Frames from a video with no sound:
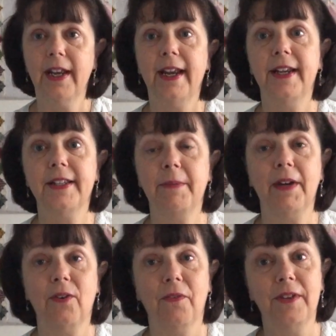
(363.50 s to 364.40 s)
is, I
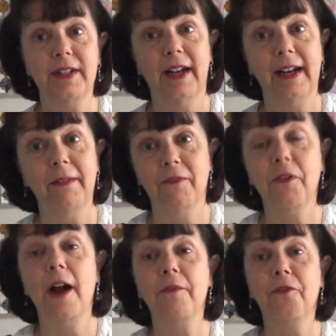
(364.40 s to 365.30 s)
mean, obviously
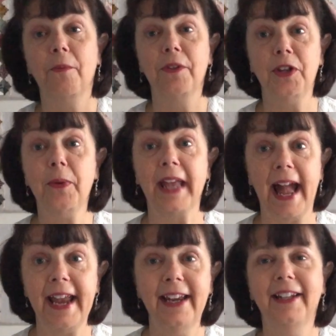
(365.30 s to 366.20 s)
I'm from the
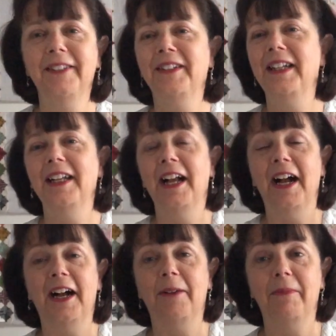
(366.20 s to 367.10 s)
UK.
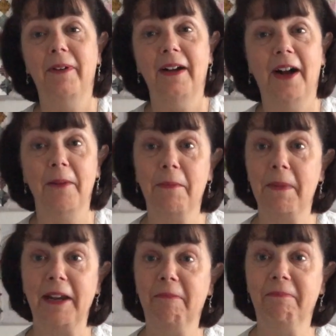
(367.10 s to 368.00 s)
I'm a
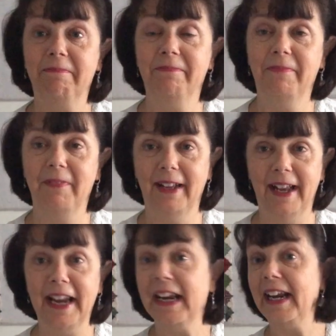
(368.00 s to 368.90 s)
big
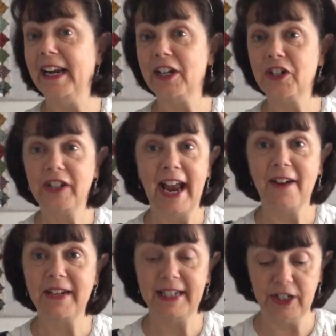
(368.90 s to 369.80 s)
English
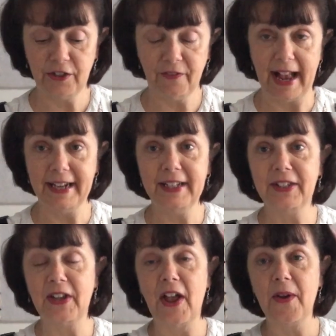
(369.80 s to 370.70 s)
heritage fan,
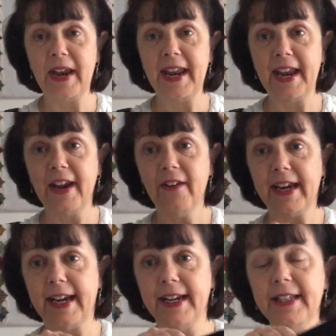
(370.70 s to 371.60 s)
so here
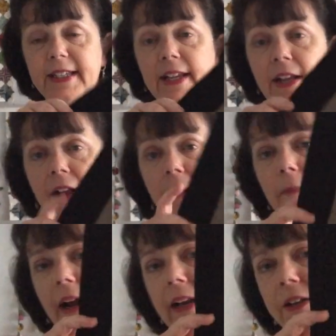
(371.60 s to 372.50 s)
is
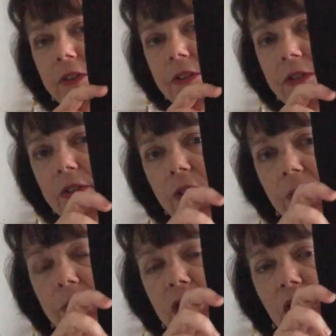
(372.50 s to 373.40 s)
my London
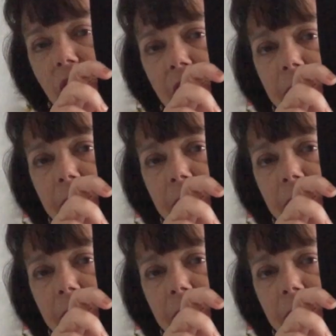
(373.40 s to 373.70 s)
soldier.